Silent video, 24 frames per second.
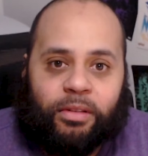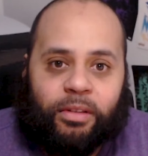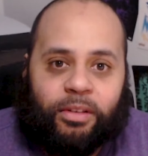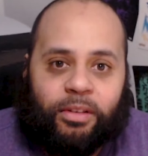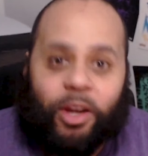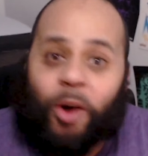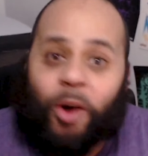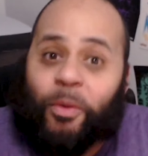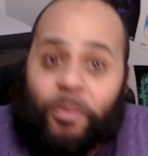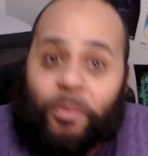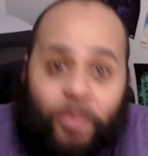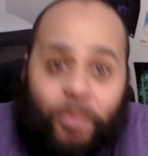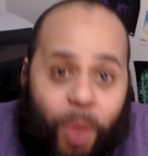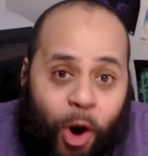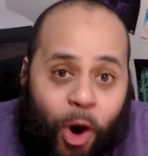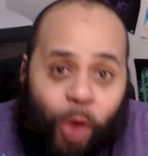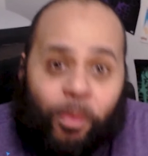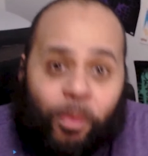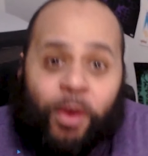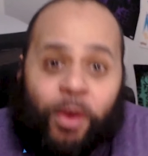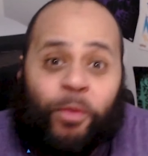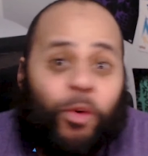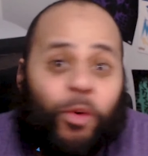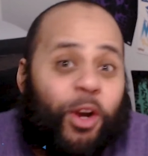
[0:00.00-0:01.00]
The
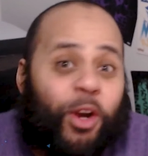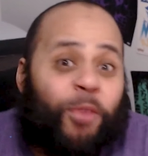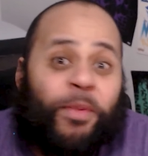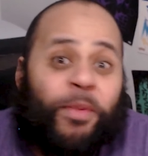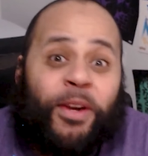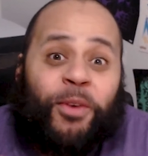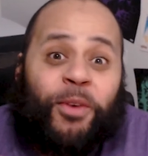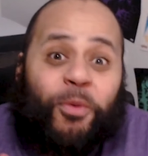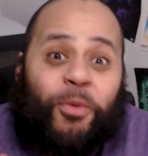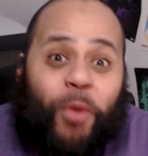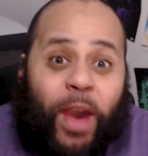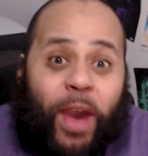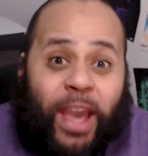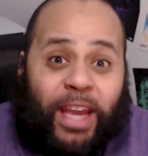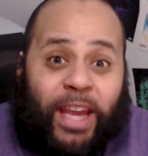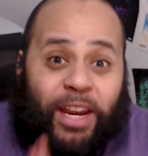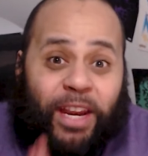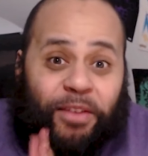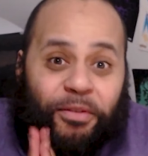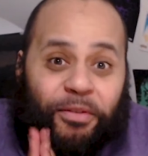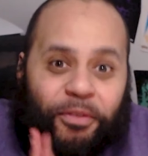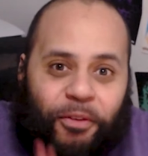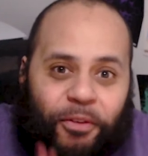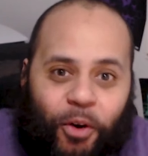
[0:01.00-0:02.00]
moment we've been
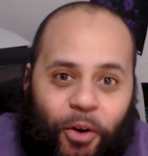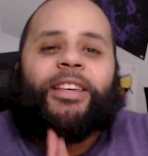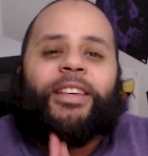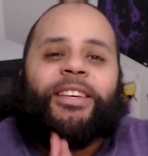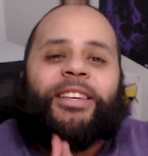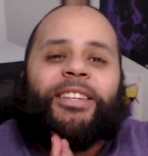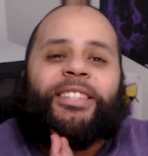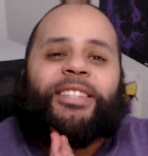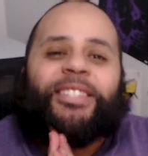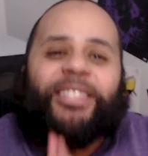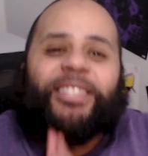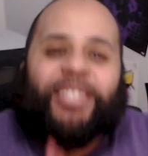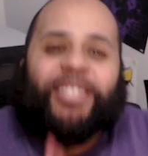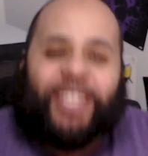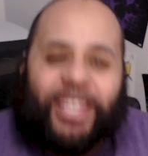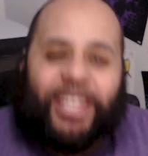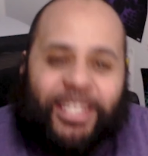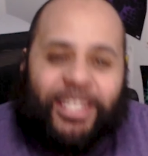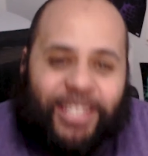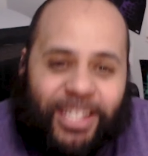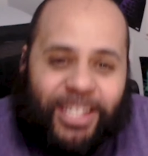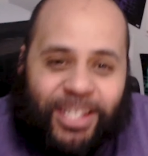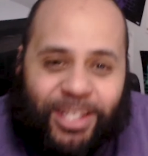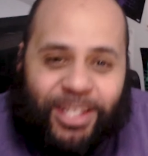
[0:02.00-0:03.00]
waiting for.
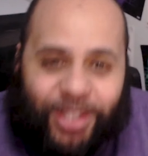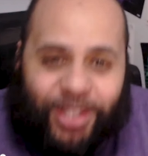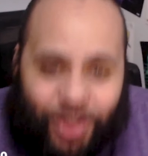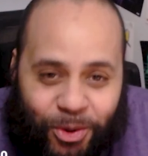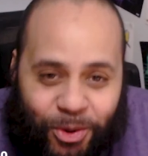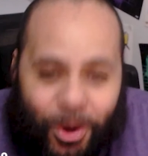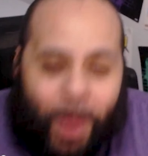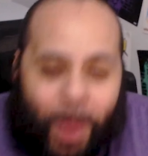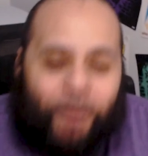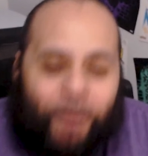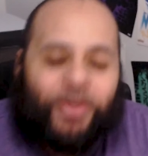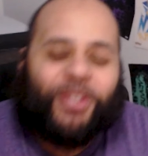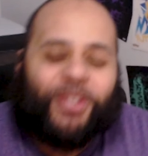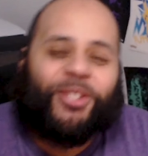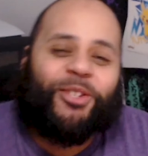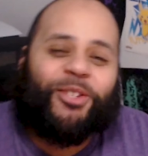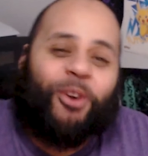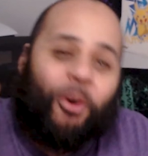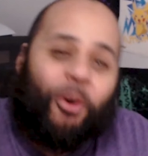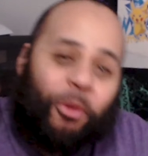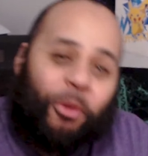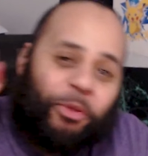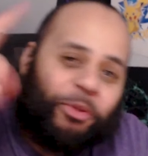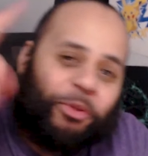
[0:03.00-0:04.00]
Season 2,
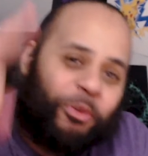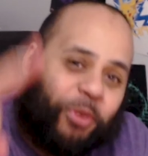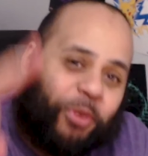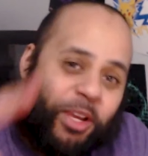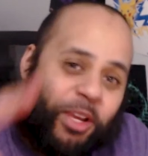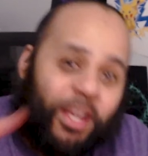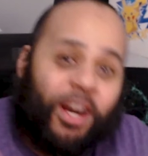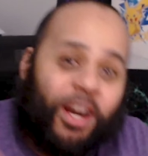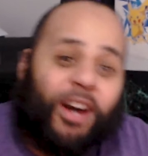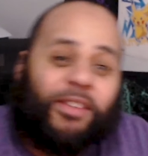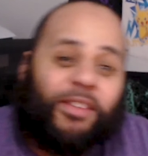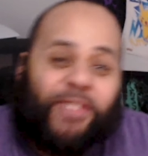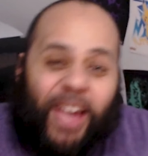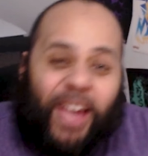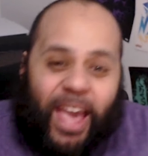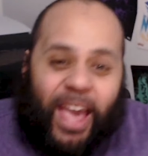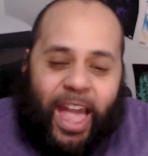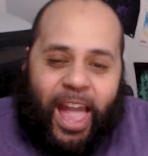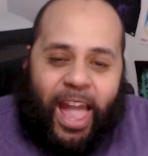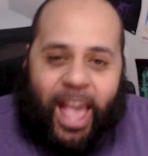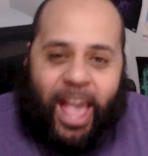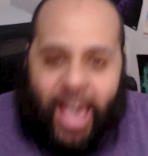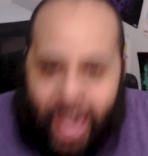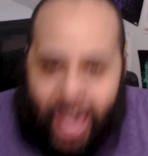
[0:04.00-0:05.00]
Episode 3 of
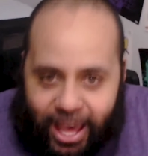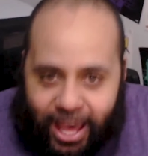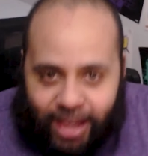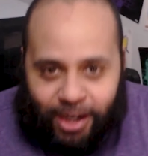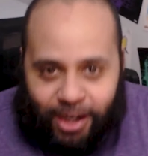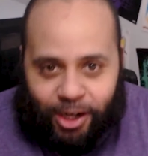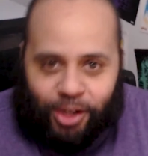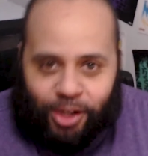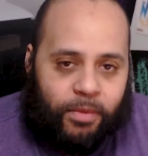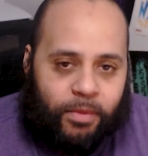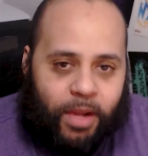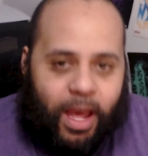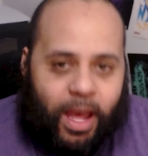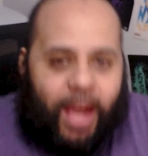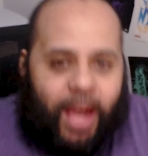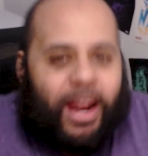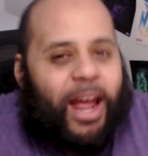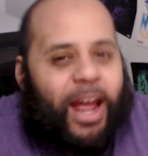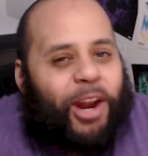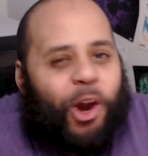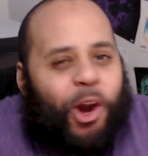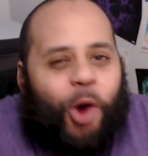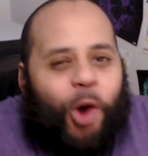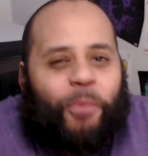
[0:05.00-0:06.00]
Halo. And
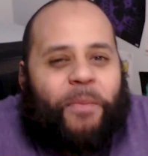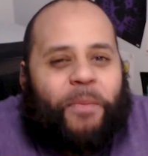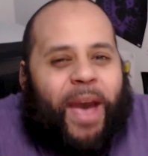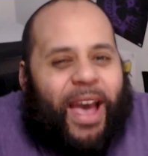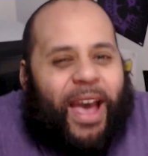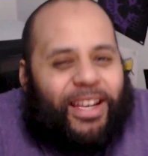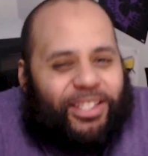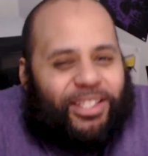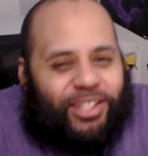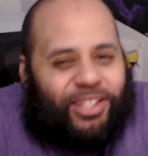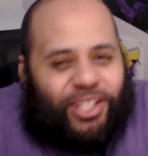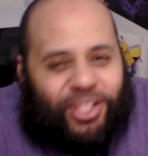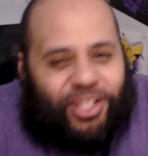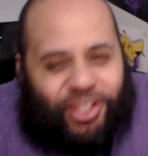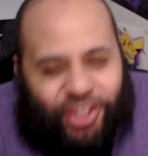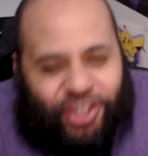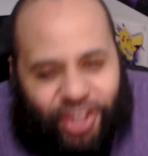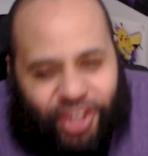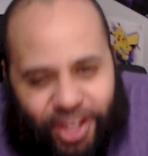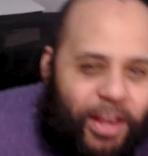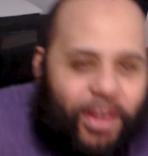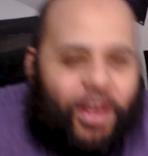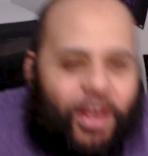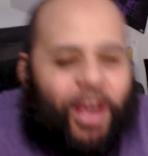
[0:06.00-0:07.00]
I know Master
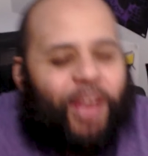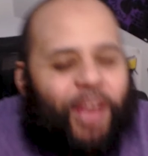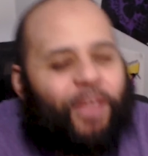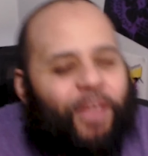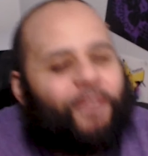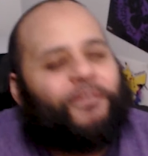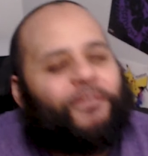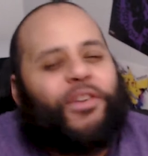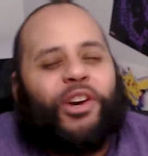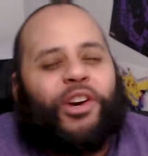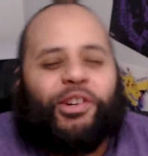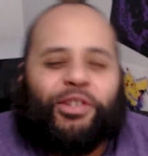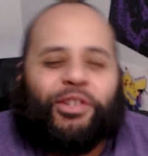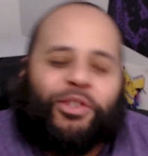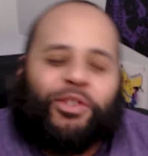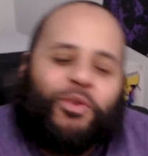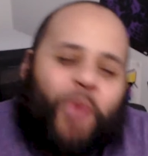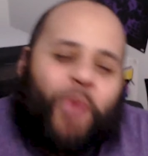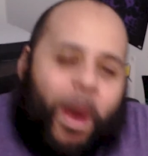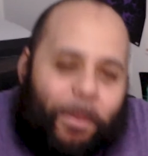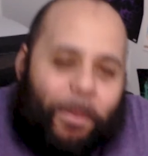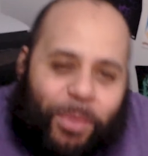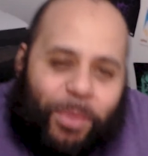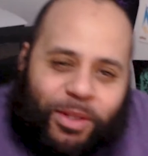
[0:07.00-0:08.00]
Chief, in the first
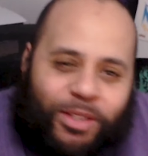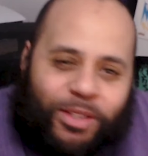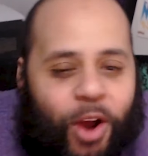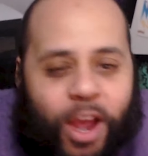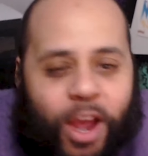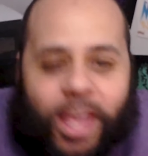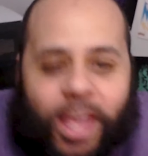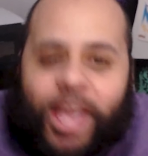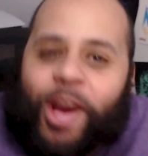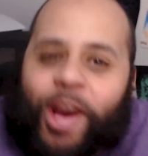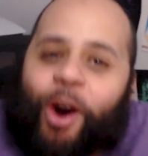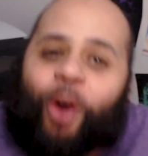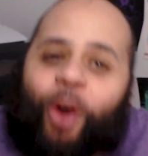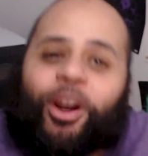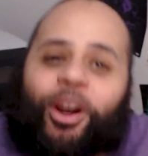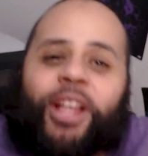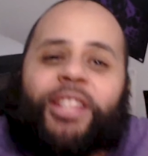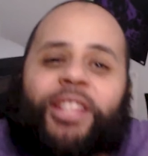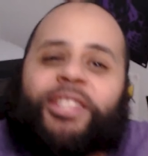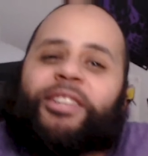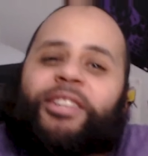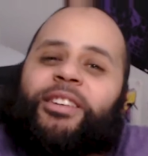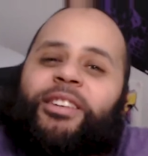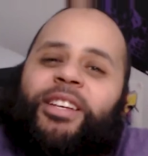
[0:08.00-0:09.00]
two episodes, he only
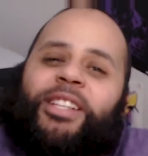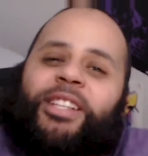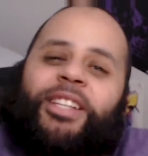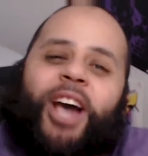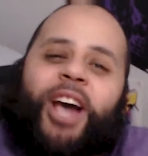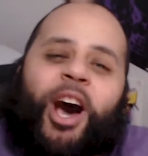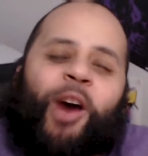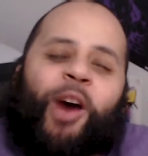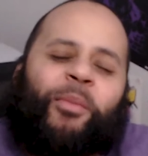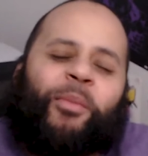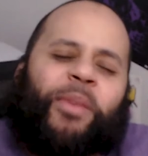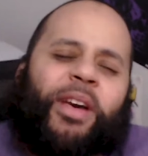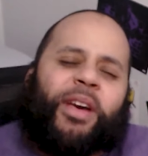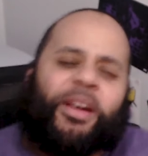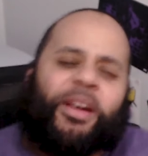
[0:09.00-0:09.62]
took his helmet